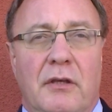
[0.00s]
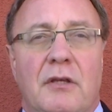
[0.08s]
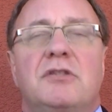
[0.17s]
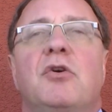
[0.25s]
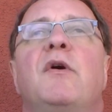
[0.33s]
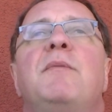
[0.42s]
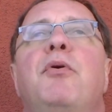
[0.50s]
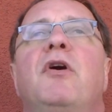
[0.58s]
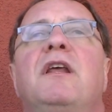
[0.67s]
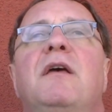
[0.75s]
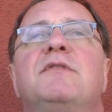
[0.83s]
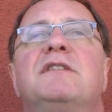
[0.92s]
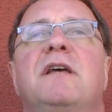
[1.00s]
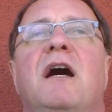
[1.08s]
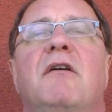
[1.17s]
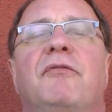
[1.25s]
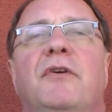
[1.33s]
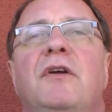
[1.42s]
So he put
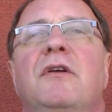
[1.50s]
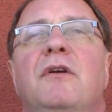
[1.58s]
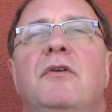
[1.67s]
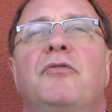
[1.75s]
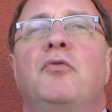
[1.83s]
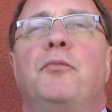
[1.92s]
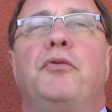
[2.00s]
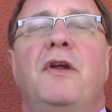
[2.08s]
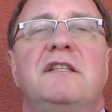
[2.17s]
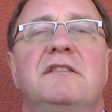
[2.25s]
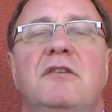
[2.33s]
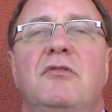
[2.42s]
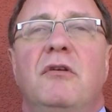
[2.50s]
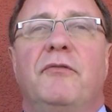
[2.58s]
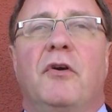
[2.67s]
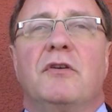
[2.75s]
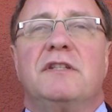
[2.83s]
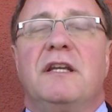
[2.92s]
himself through Princeton
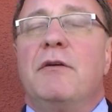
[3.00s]
University.